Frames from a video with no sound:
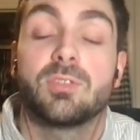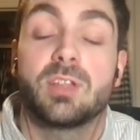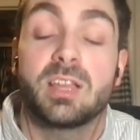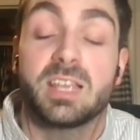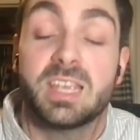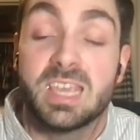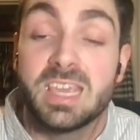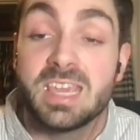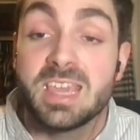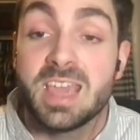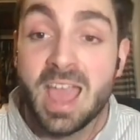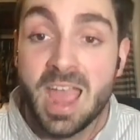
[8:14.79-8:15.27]
Like
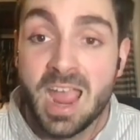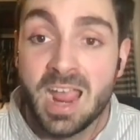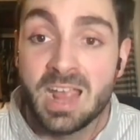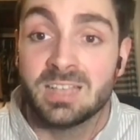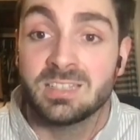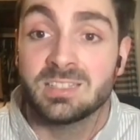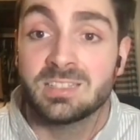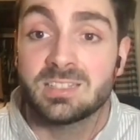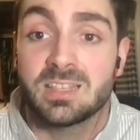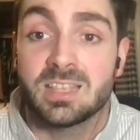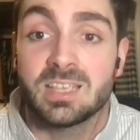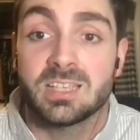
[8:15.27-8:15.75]
he
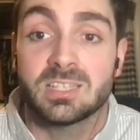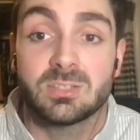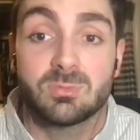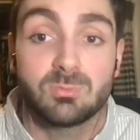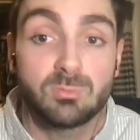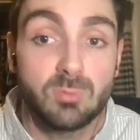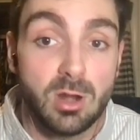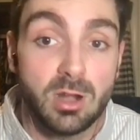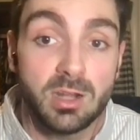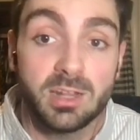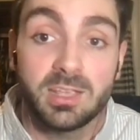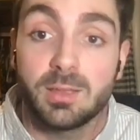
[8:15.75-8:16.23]
has this
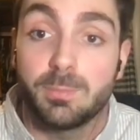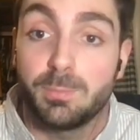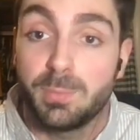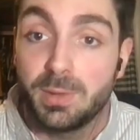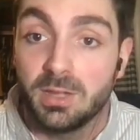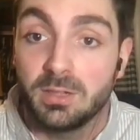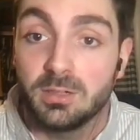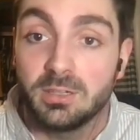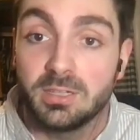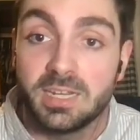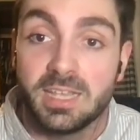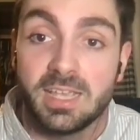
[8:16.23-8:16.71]
running
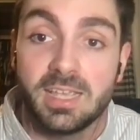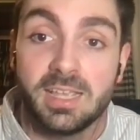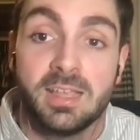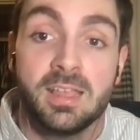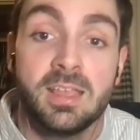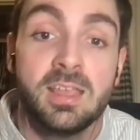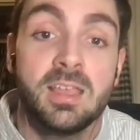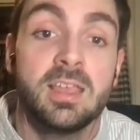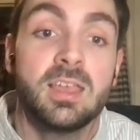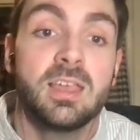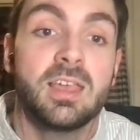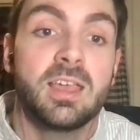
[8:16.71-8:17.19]
ability
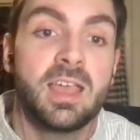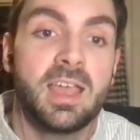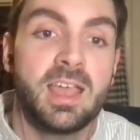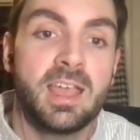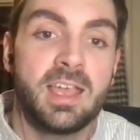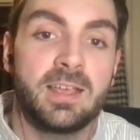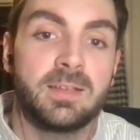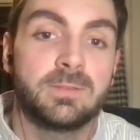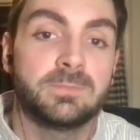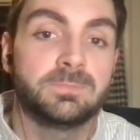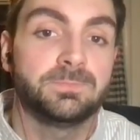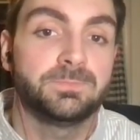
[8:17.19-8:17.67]

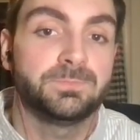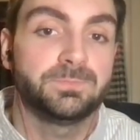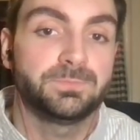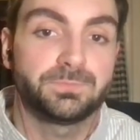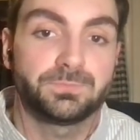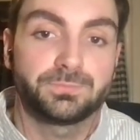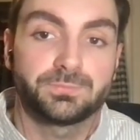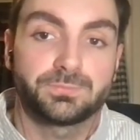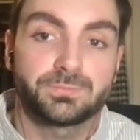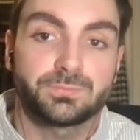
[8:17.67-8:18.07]
and